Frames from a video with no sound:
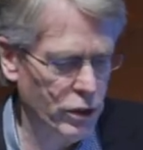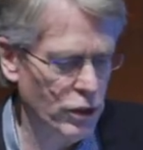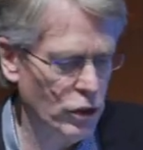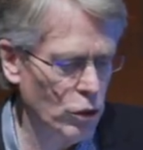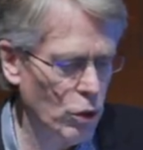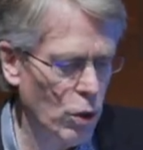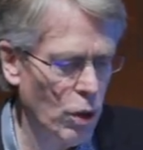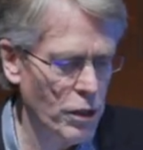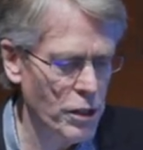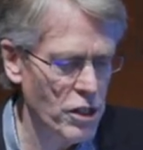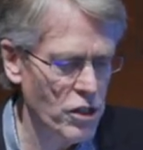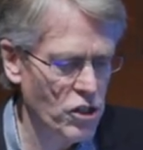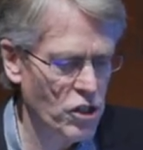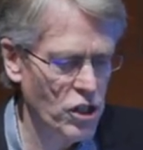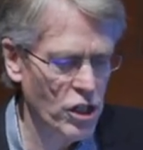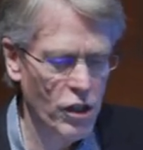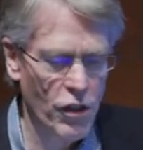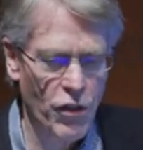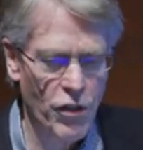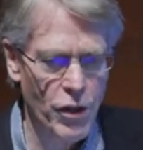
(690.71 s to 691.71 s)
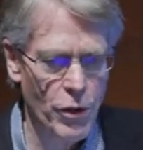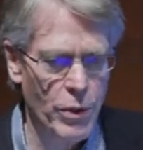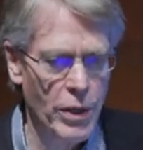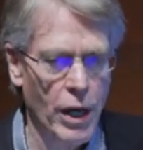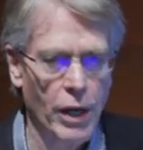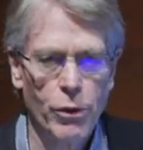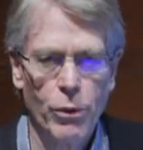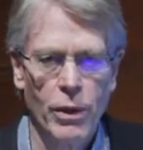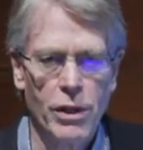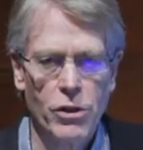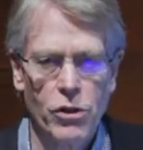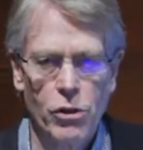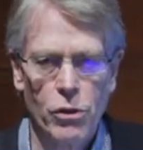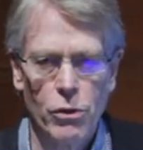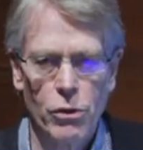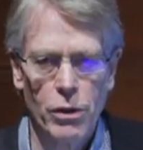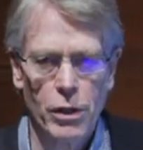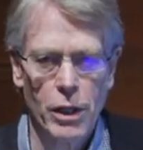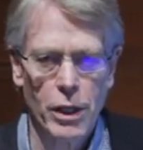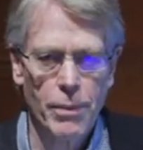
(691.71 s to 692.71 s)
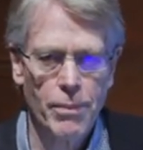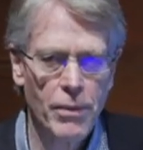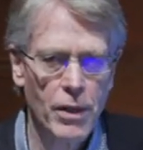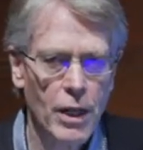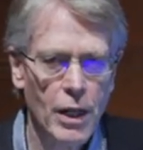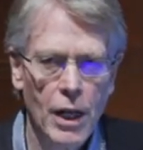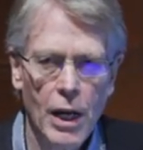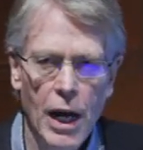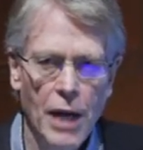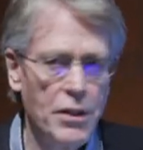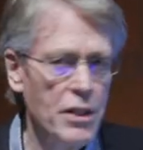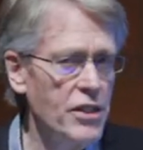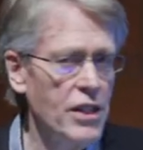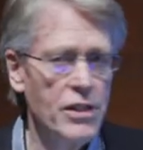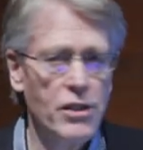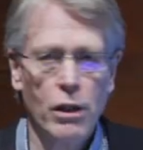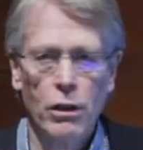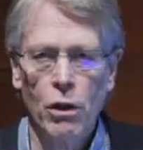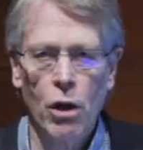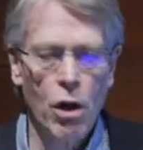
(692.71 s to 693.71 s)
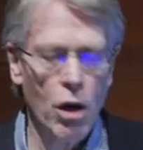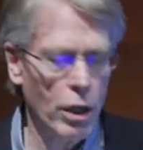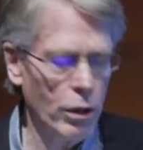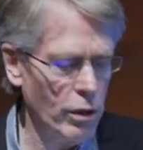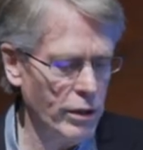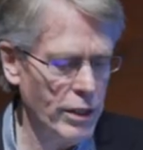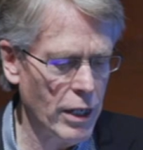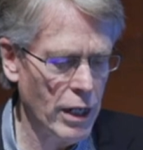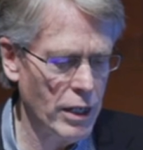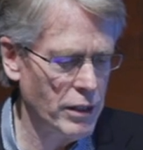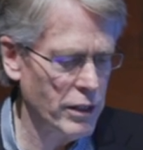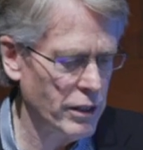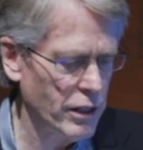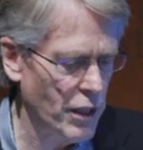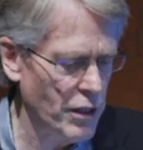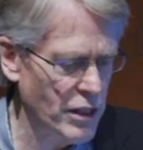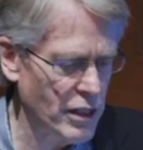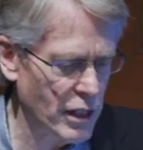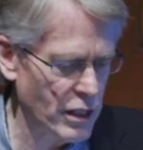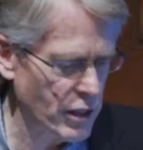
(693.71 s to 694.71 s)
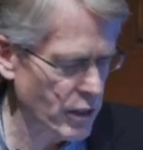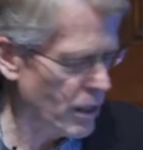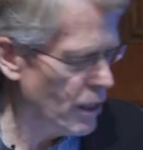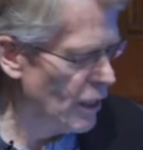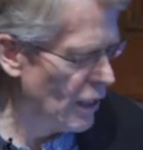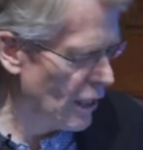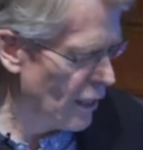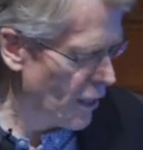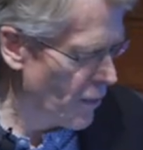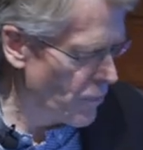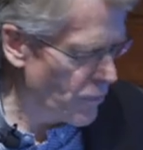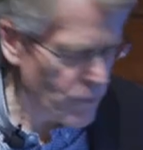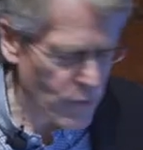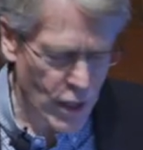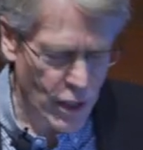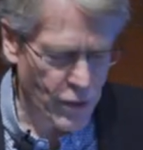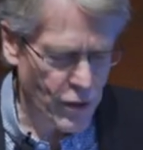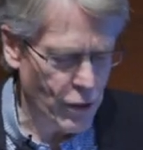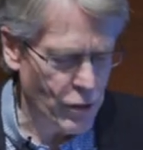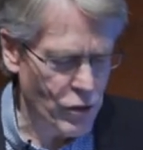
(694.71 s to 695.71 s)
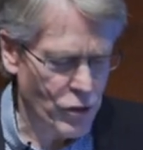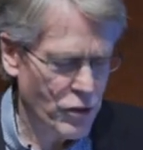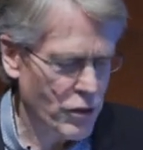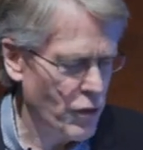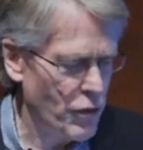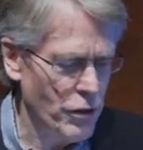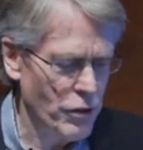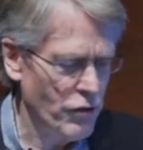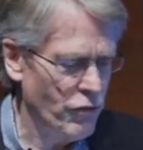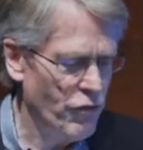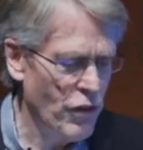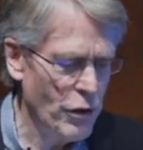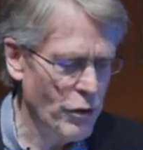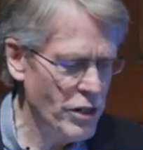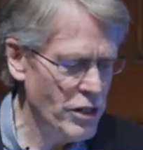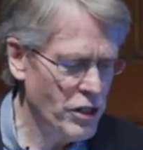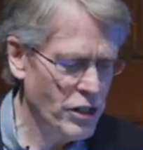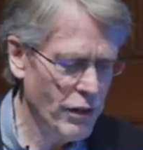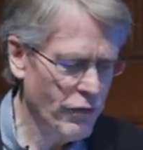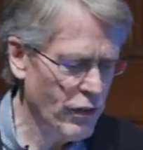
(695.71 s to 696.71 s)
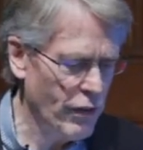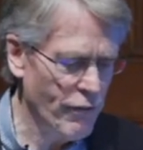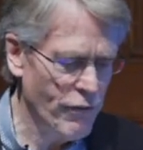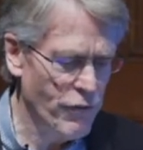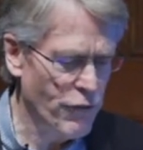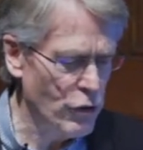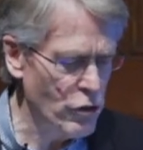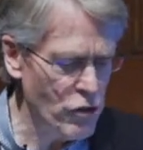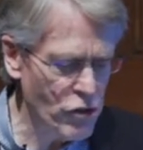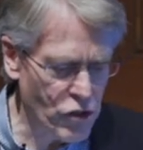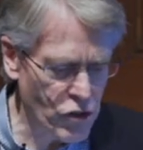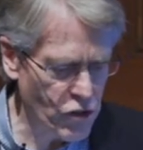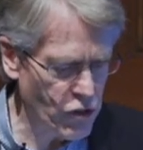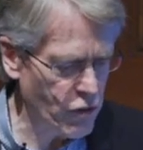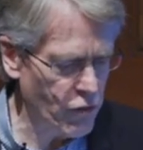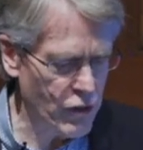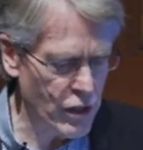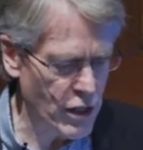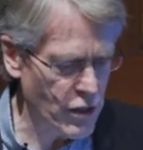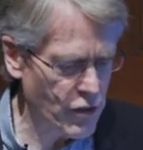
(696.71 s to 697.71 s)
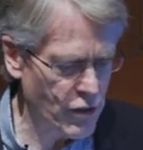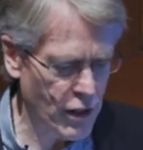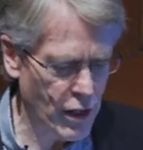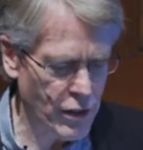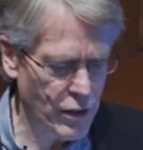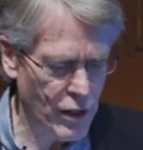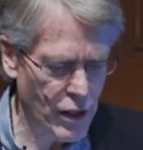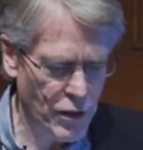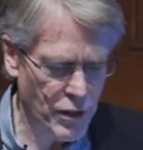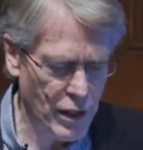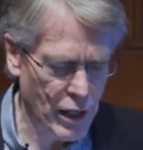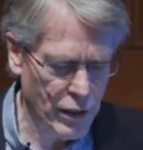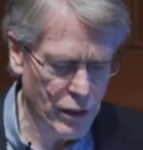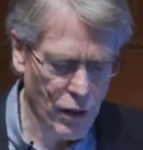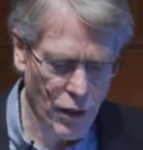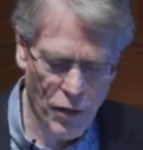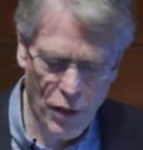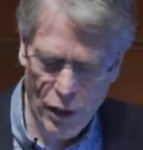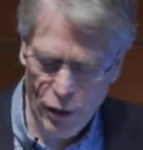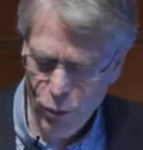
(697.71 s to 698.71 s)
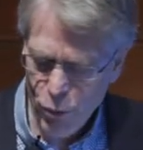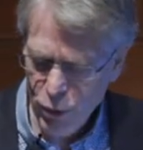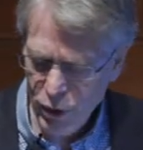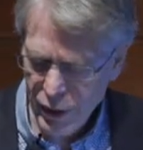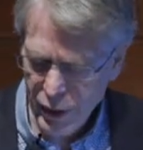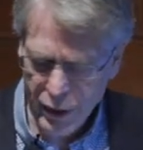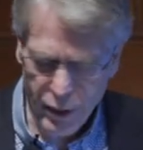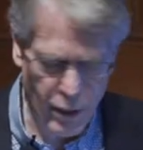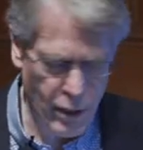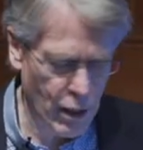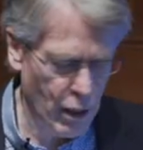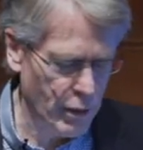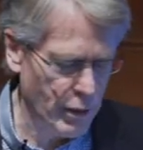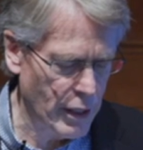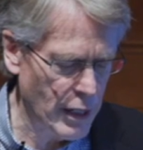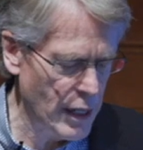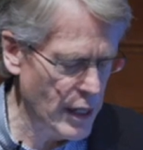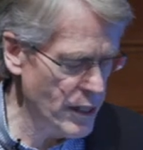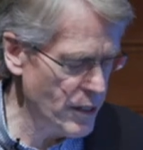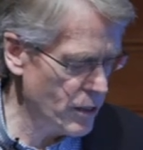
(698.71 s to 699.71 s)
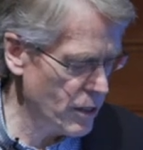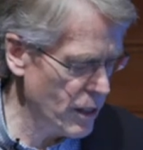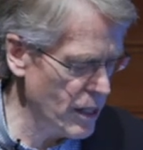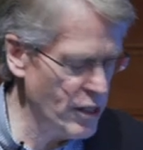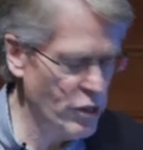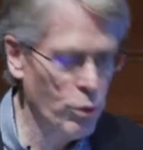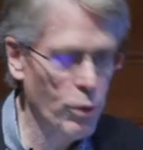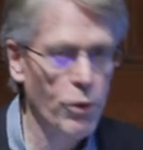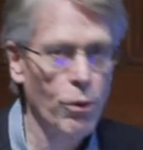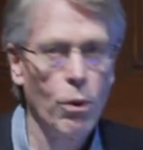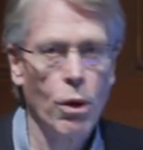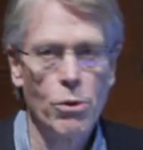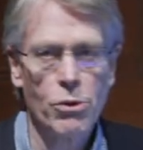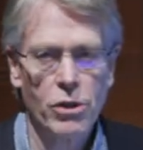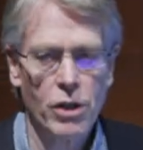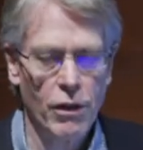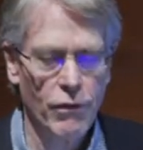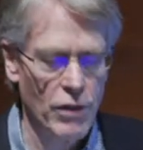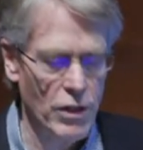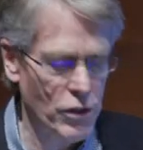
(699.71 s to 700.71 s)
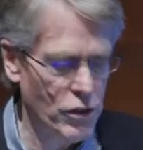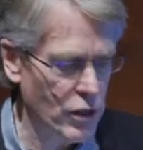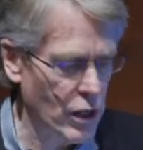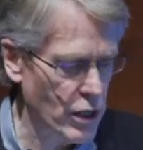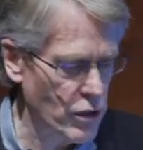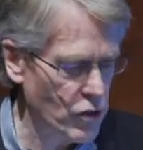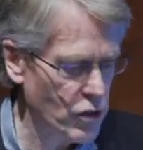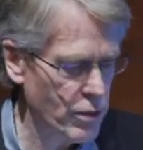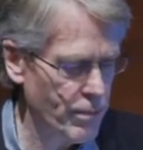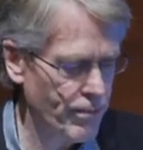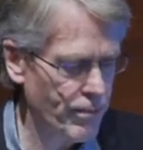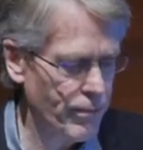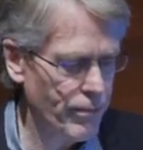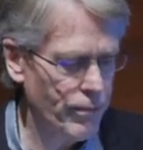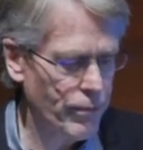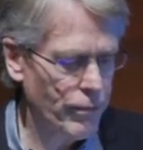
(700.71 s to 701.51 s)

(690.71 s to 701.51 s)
The so-called decision theory under uncertainty. And this has a long, yeah, as I say, this has, there's, there's various different versions of this that, that, that, are, that are really, you know, each, each with their own set of insights.